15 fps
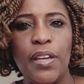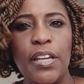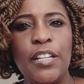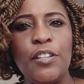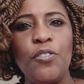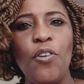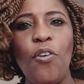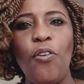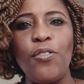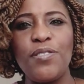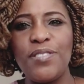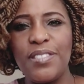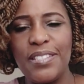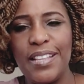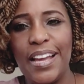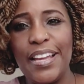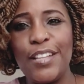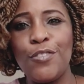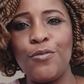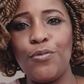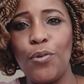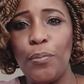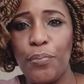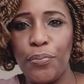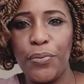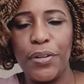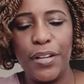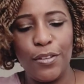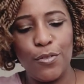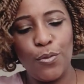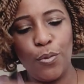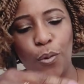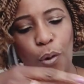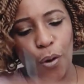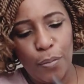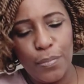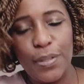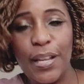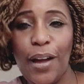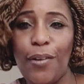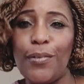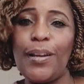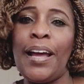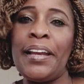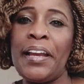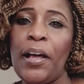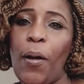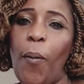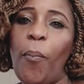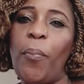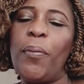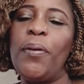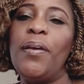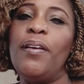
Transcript: he did not consider it robbery to come down and help